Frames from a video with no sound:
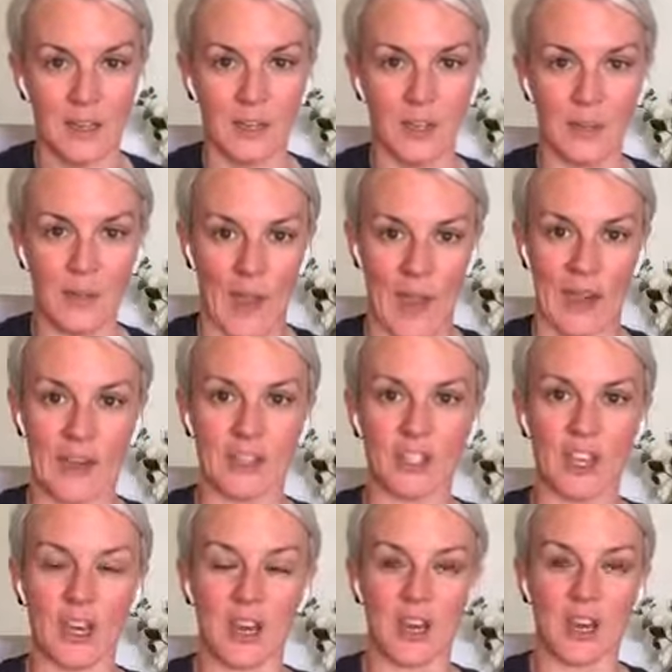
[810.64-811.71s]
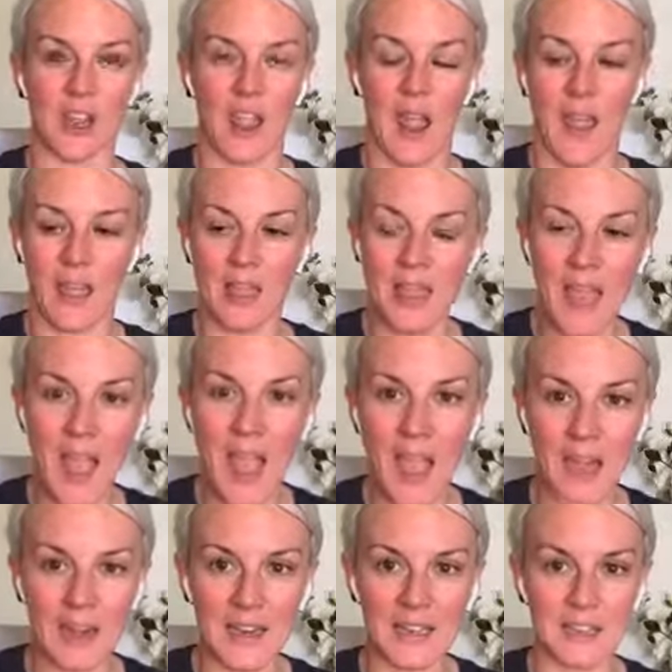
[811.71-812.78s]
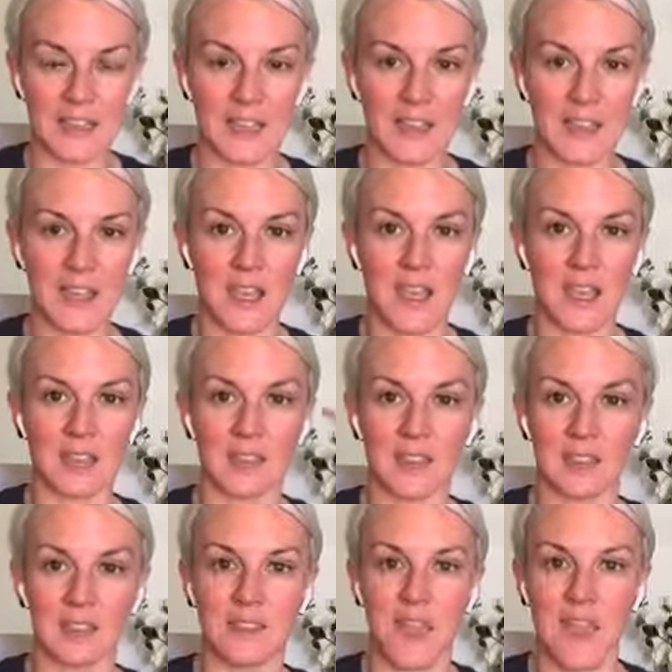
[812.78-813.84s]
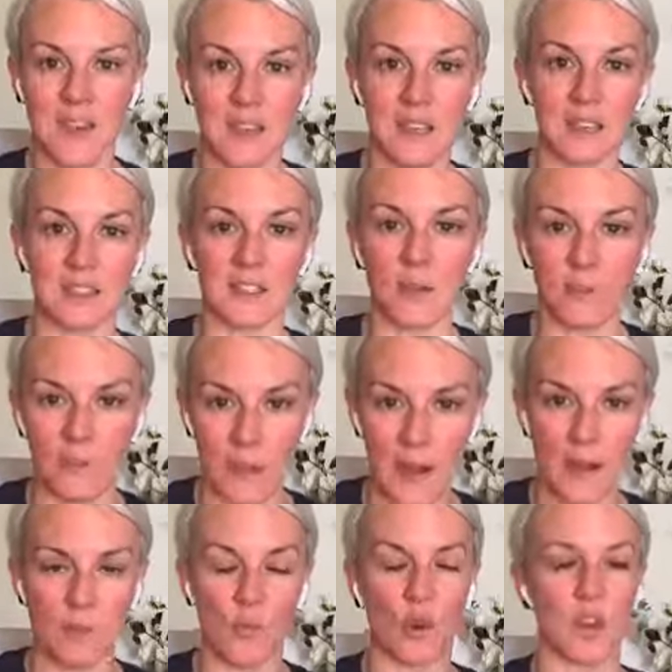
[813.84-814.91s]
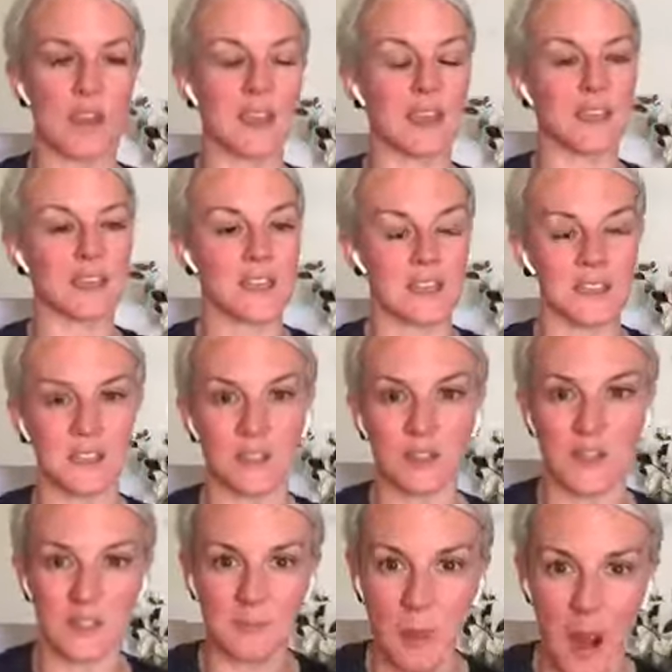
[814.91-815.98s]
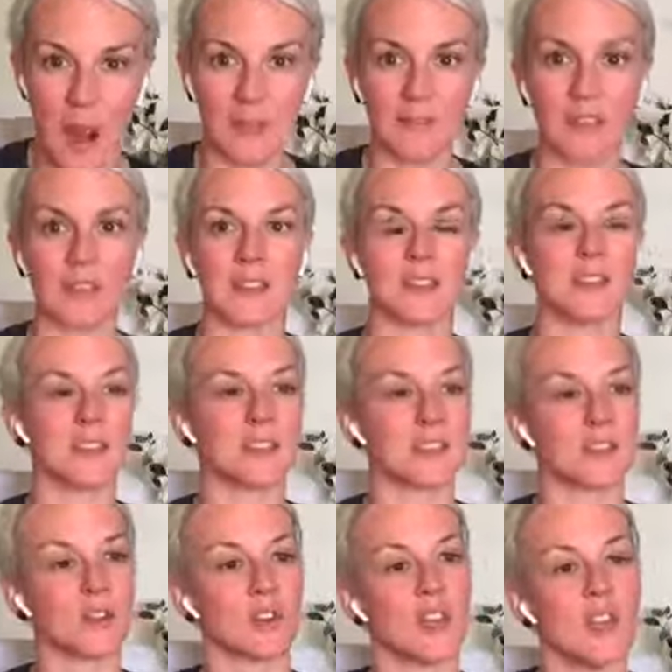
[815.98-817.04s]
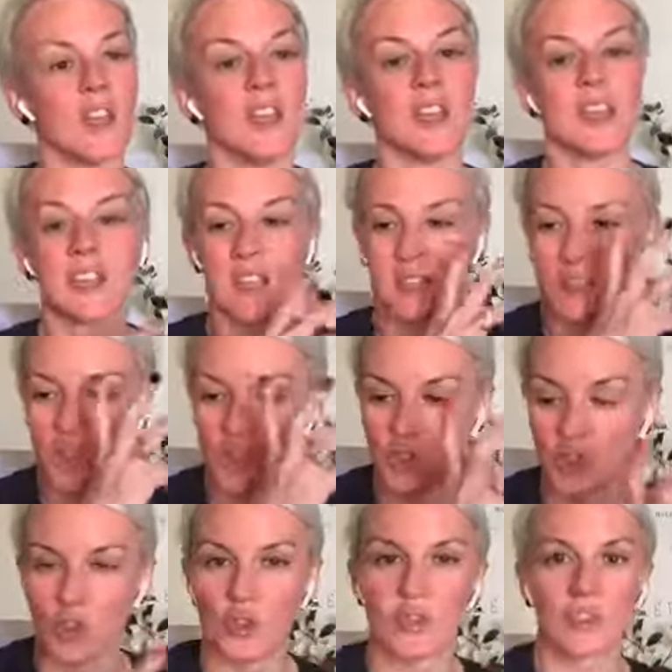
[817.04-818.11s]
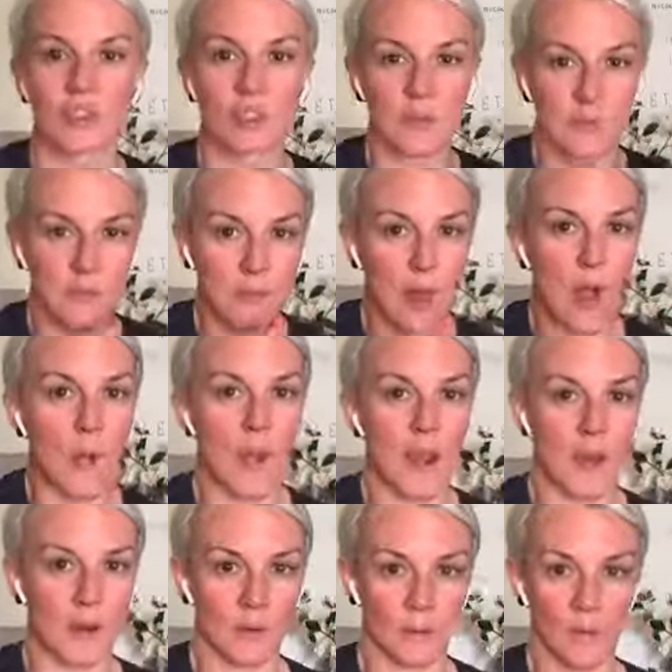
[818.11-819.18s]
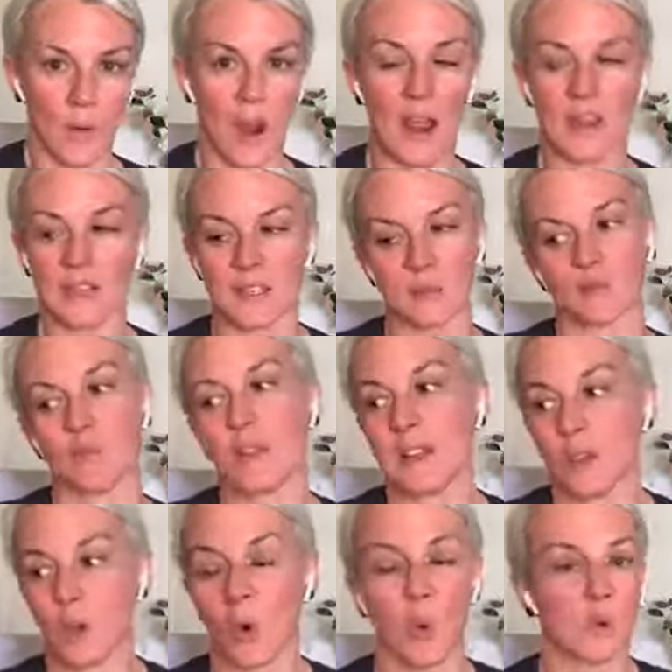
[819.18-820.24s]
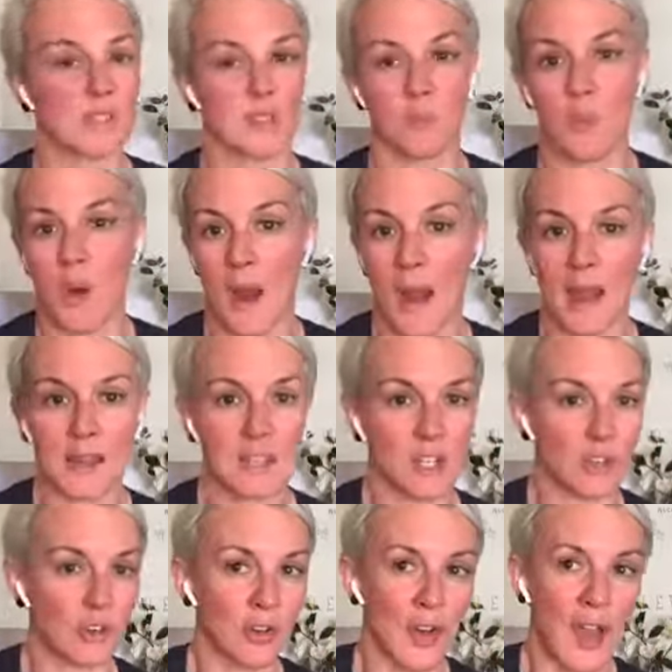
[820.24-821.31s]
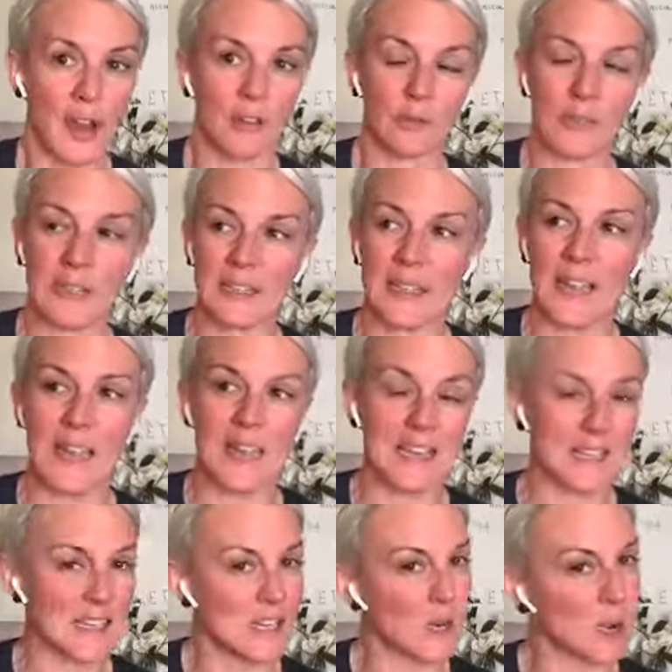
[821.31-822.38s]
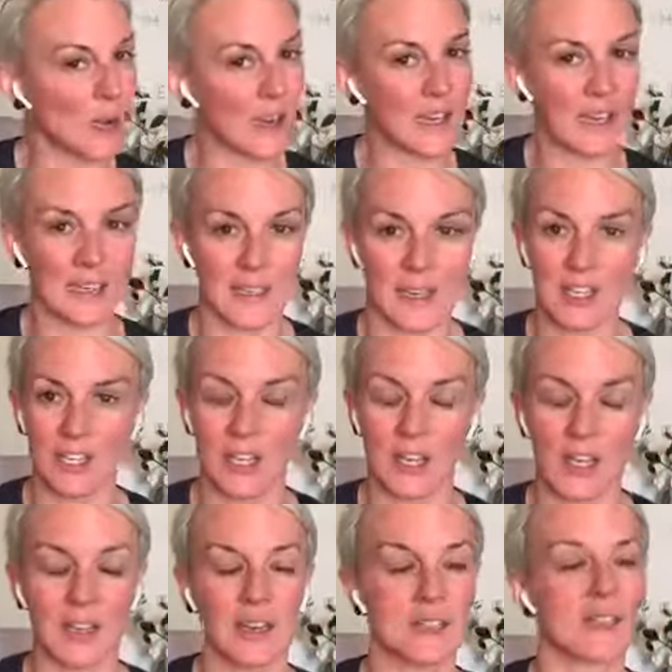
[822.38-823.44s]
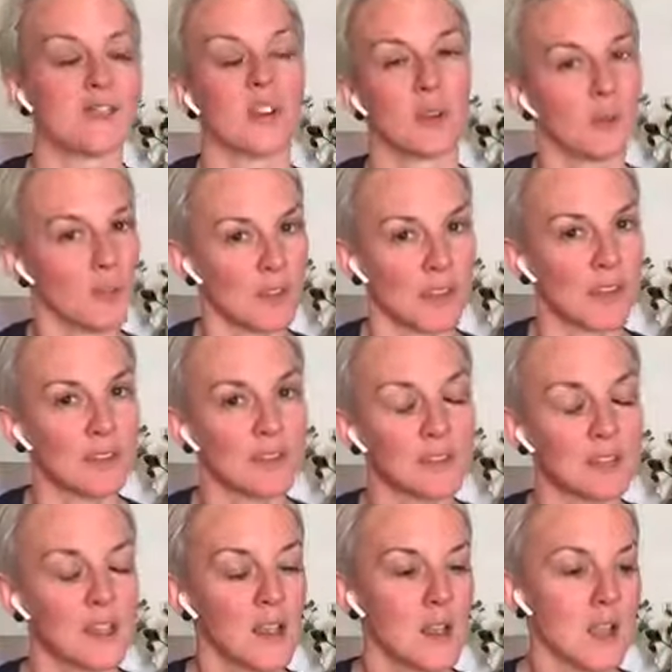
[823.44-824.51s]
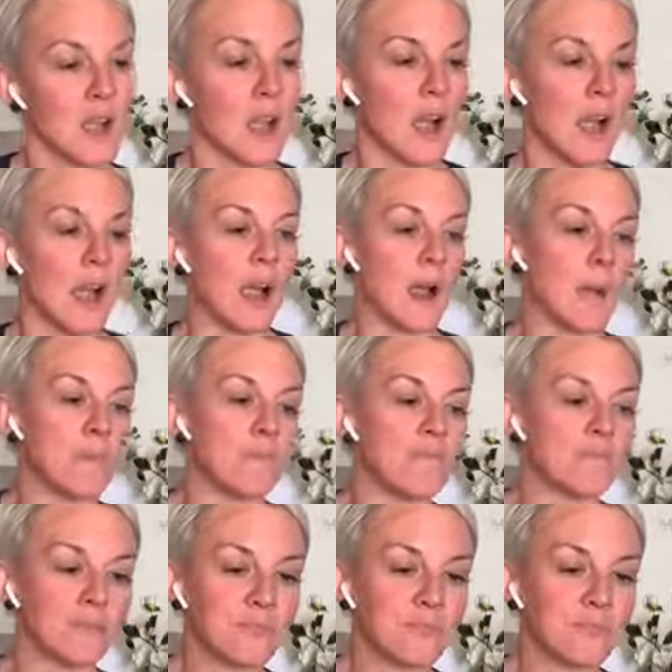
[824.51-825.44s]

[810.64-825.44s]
of energy. And that is the thing that then gets your brain working. It gets you smiling. It gets your it gets your juices flowing, right? And it's a really awesome way to create really easy, quick connection and connectivity with your kids, um,